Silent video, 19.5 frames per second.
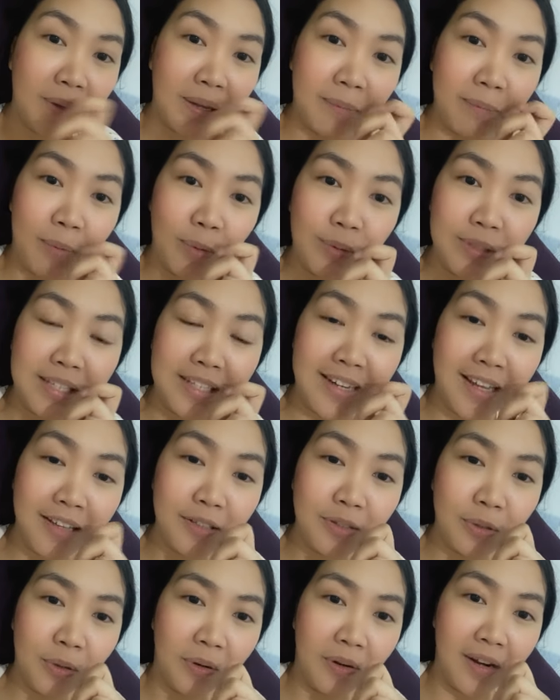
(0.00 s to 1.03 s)
posted a
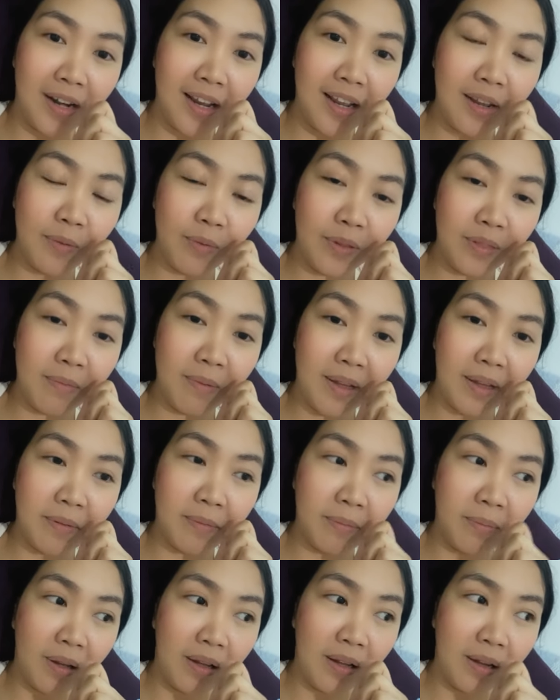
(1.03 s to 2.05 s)
story with my
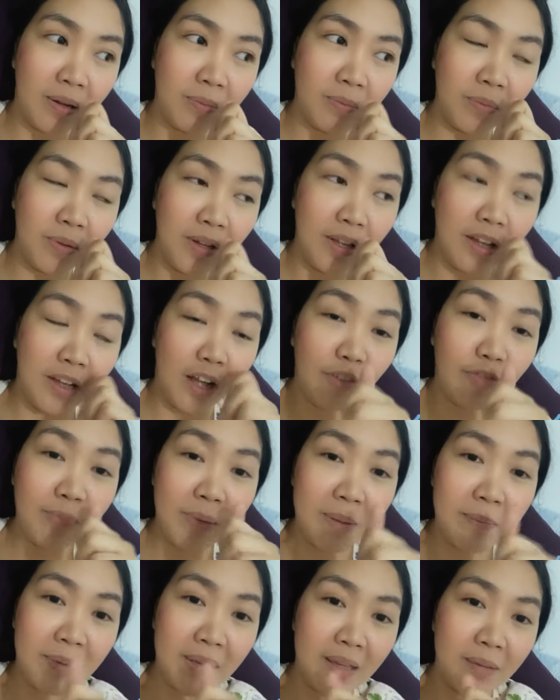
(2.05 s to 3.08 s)
of
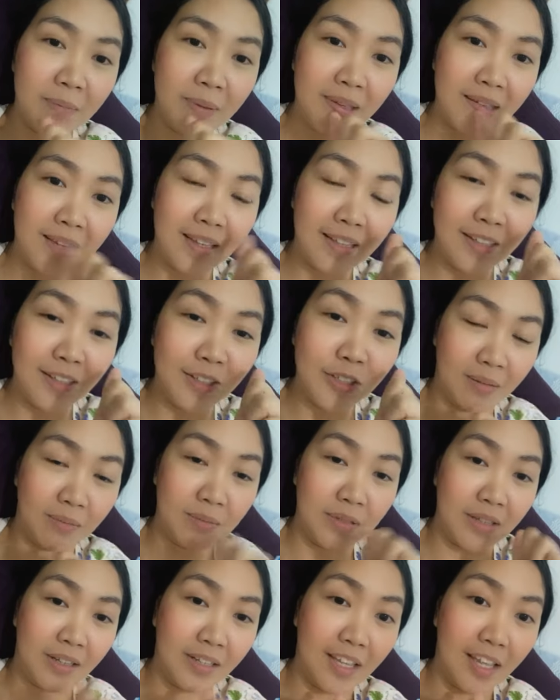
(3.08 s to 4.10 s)
my baby
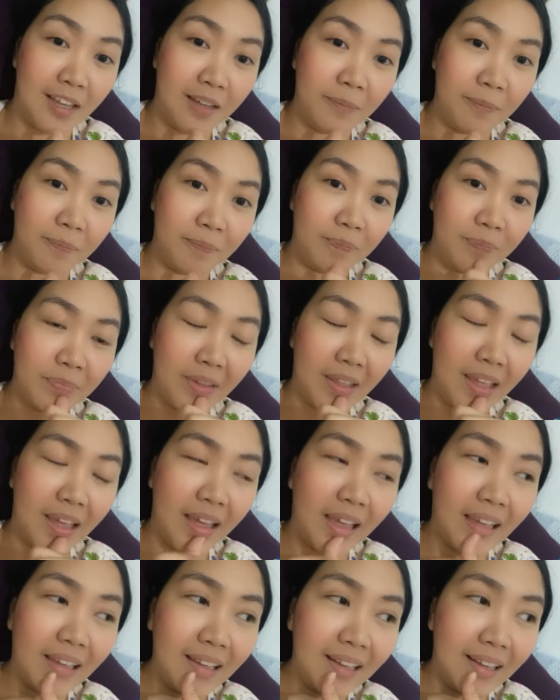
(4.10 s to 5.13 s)
mom sucking,
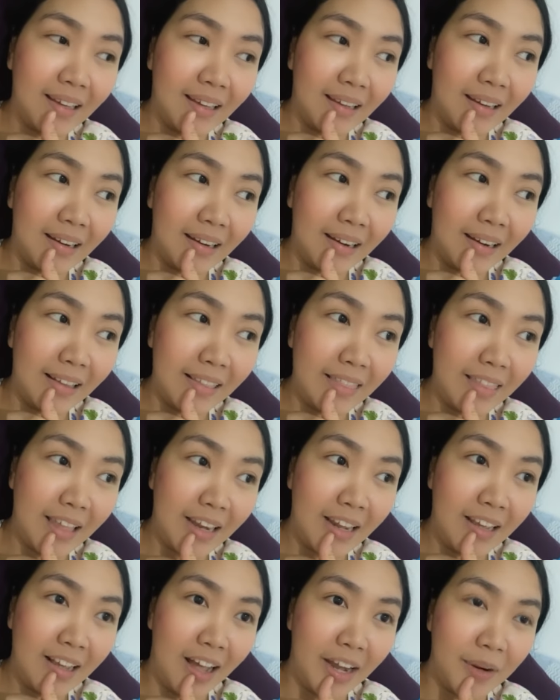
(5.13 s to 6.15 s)
okay, and
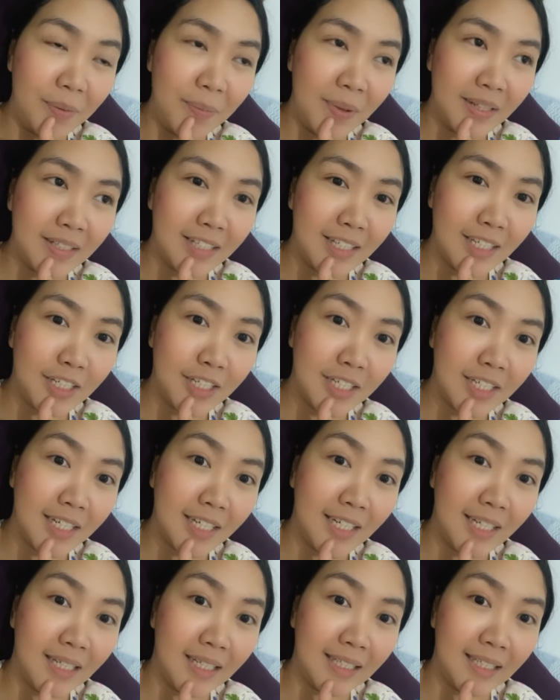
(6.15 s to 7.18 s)
then I got a message
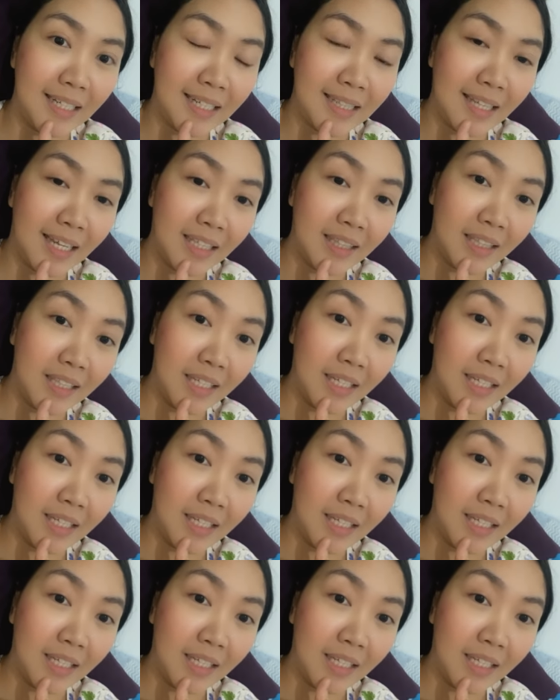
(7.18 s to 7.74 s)
like that.